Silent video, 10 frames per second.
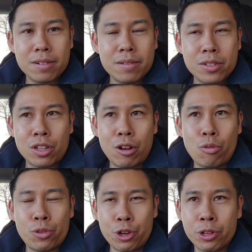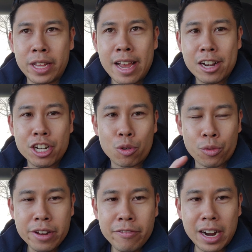So during the cash out
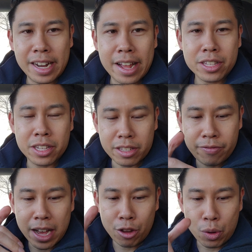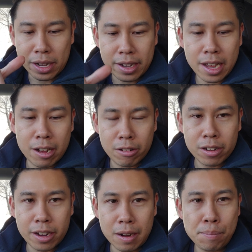refinance, since the value went down
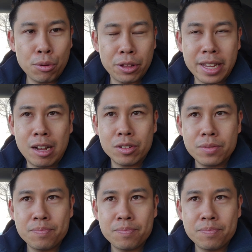and I'm pulling out